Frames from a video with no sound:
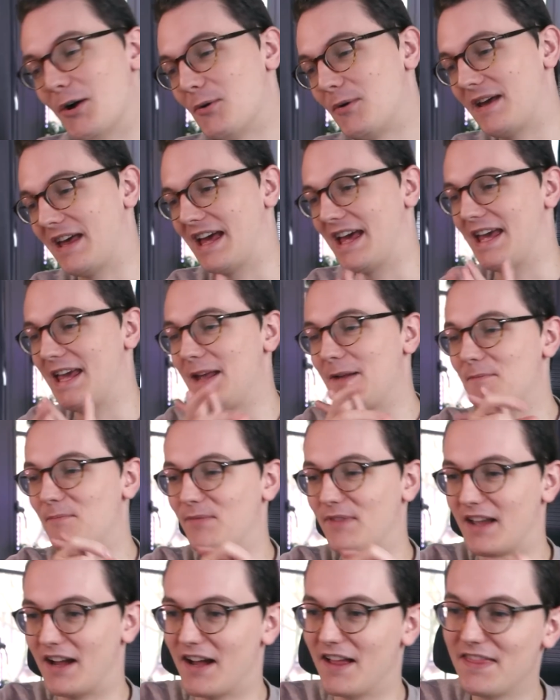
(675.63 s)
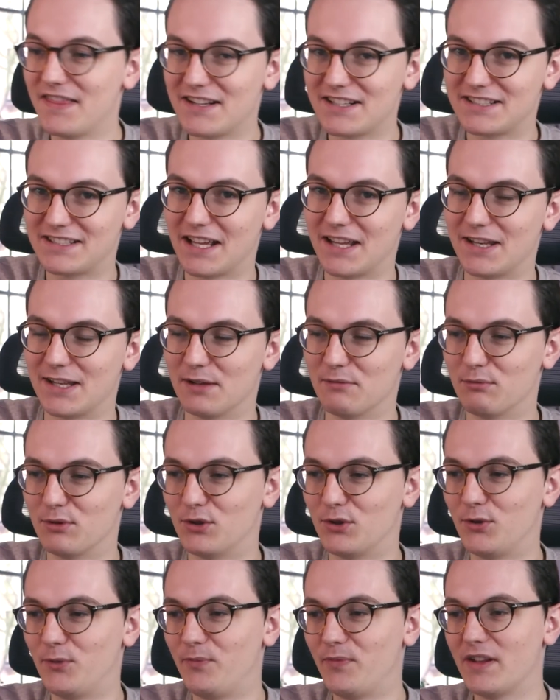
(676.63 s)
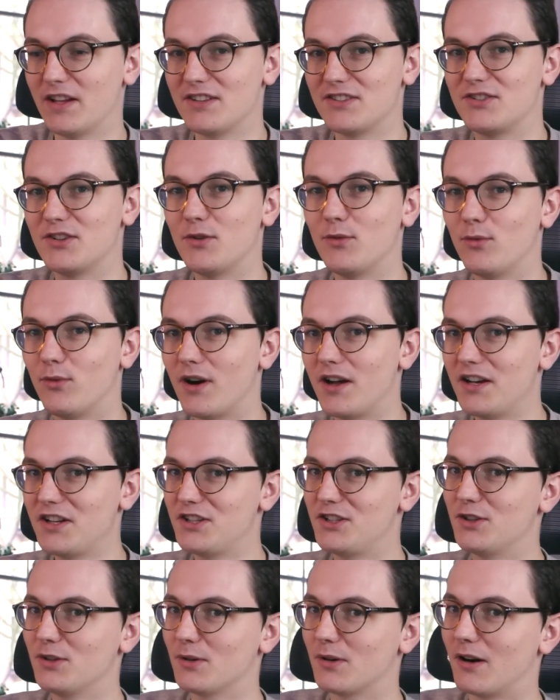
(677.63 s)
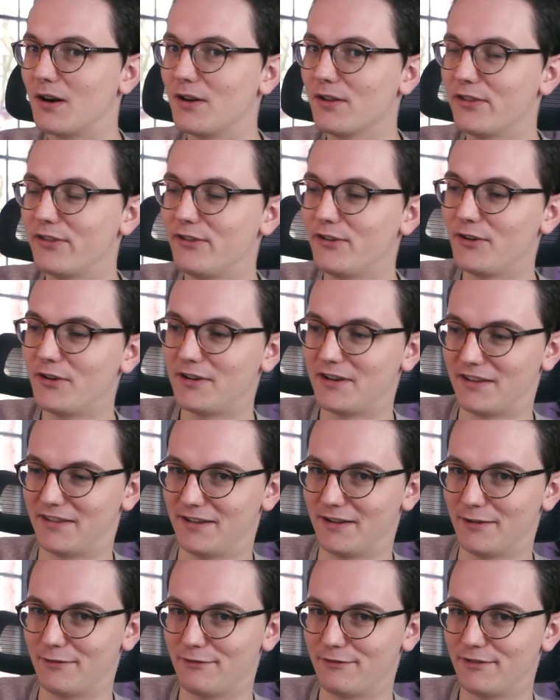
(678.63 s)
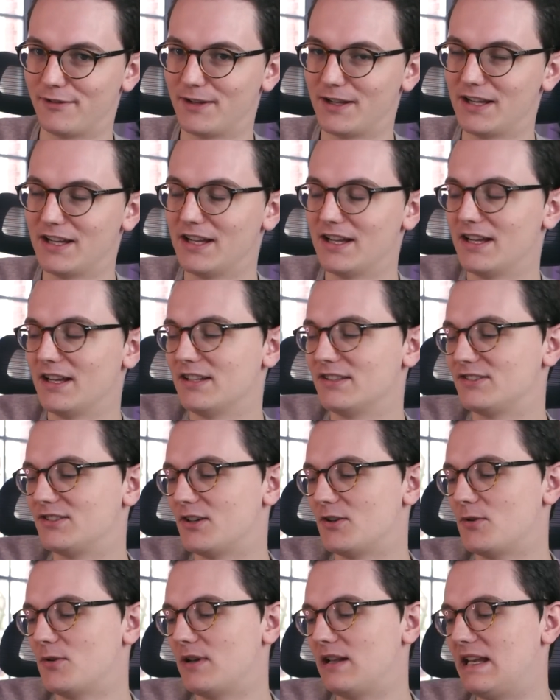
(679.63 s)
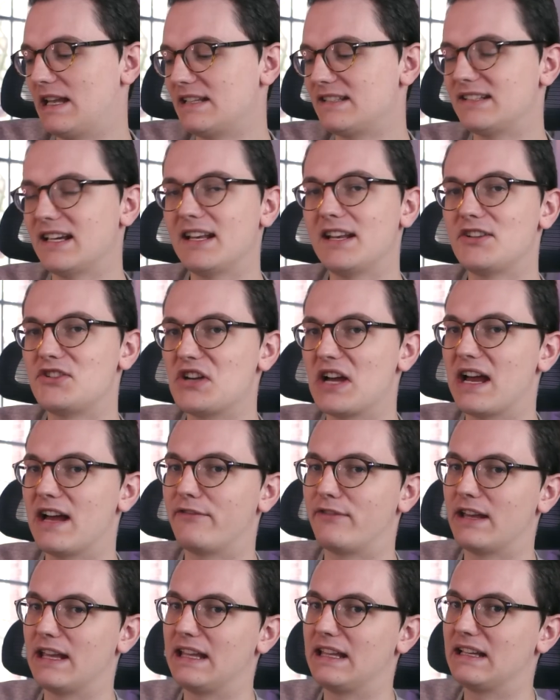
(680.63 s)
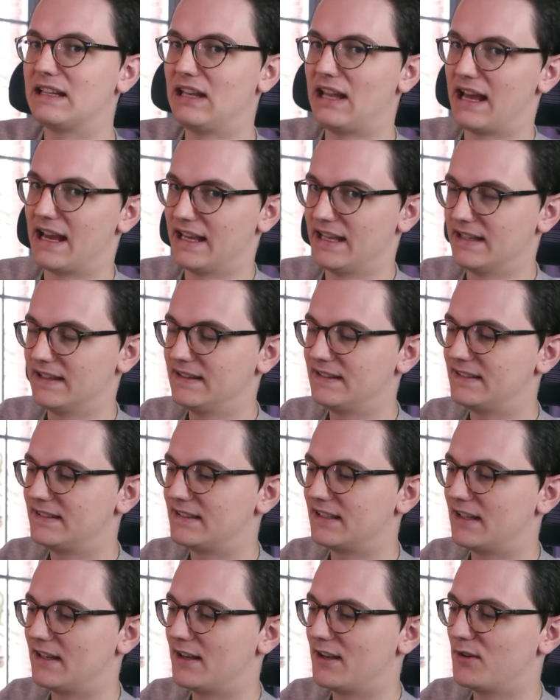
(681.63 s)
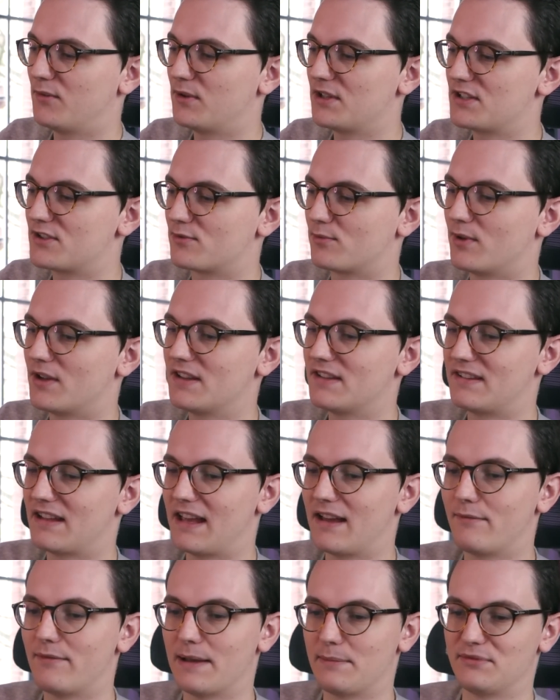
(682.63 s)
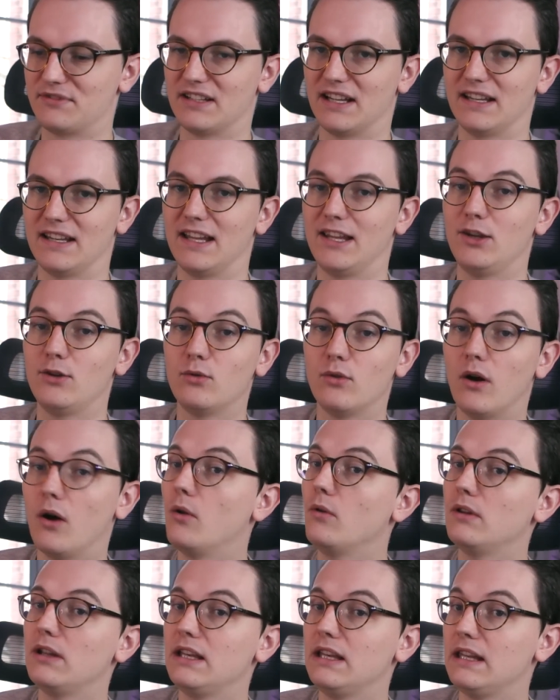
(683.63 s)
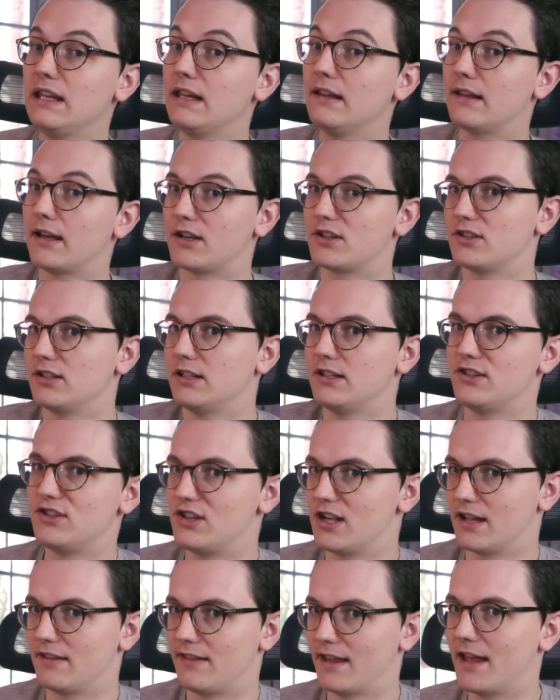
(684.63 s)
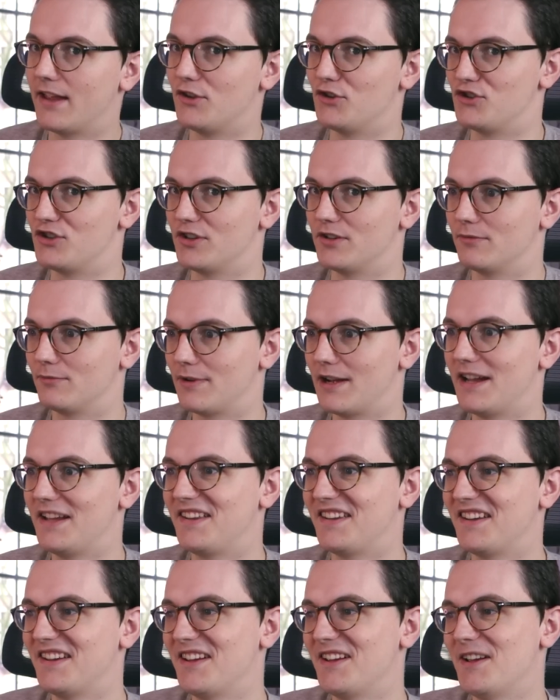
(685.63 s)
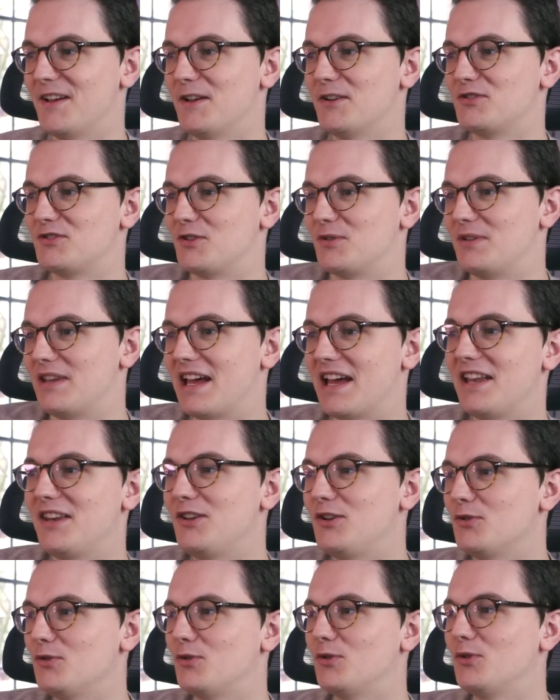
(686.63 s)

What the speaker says: Okay, understandable. So what is your alternative? So let's say that you have a client which wants a website and you only need actually Jet Engine, right? So then you